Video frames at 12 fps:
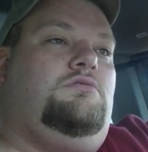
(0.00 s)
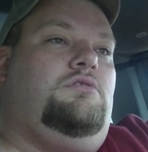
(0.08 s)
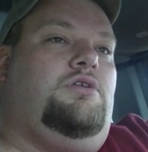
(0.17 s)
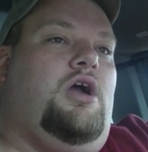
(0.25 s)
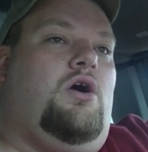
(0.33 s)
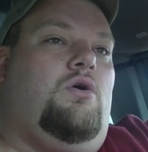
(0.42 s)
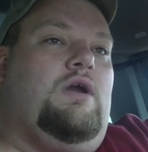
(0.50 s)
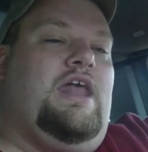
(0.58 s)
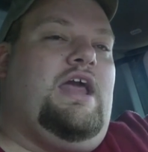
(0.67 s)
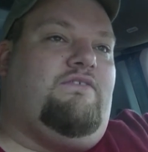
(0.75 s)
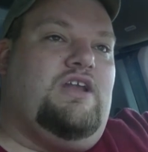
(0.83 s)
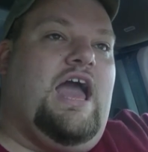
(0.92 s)
you know,
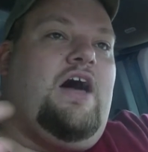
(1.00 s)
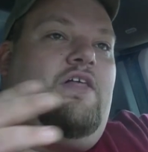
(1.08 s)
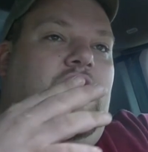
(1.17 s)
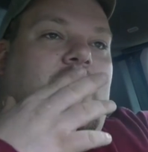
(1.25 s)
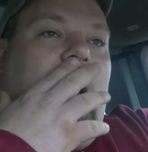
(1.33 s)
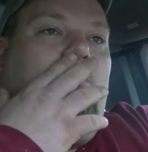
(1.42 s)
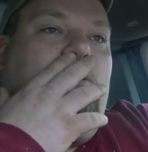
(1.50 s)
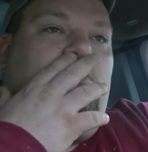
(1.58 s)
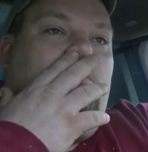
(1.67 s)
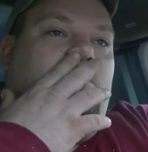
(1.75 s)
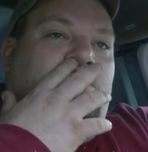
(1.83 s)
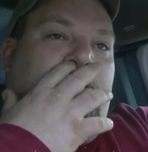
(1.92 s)
and every now and then I
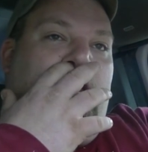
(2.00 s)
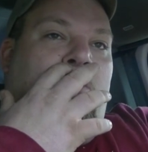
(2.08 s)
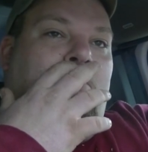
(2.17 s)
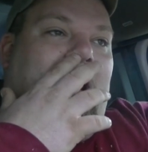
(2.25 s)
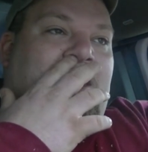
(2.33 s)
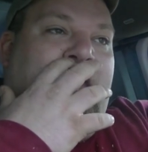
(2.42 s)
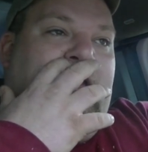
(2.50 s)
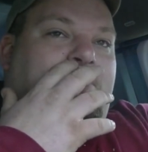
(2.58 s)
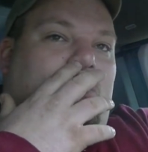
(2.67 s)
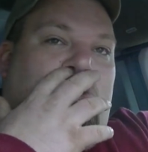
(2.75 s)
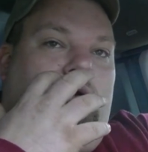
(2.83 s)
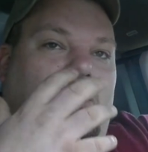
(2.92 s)
will, you know, my
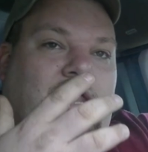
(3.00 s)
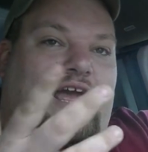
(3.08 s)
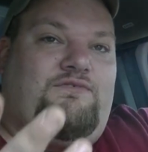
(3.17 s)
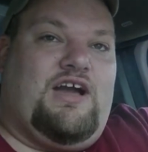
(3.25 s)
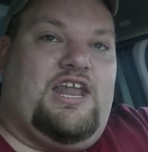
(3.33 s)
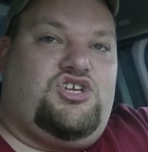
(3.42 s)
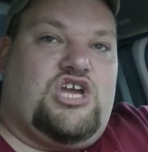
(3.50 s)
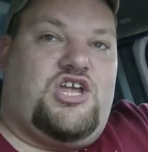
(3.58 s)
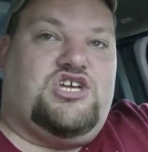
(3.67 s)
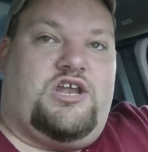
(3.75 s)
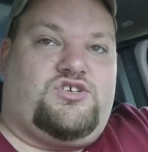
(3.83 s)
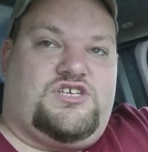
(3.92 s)
neighbor will, like if I got to
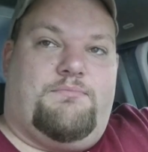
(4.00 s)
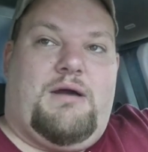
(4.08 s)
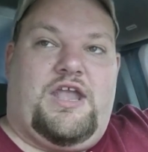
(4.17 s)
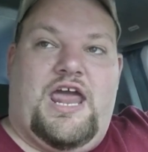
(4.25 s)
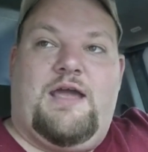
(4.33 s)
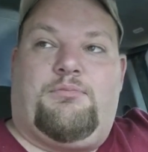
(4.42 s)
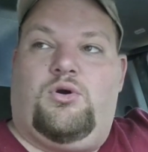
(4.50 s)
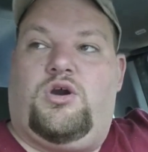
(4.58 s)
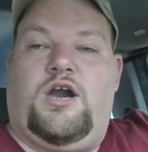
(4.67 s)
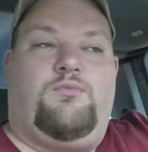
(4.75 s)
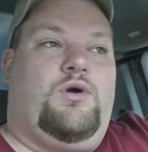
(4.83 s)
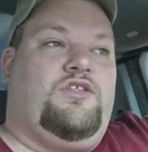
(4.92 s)
change out or something, my neighbor will
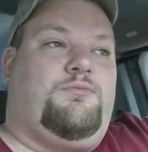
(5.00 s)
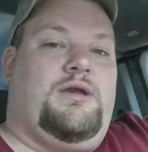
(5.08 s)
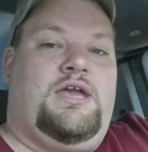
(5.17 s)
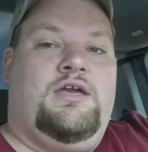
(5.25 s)
come with me.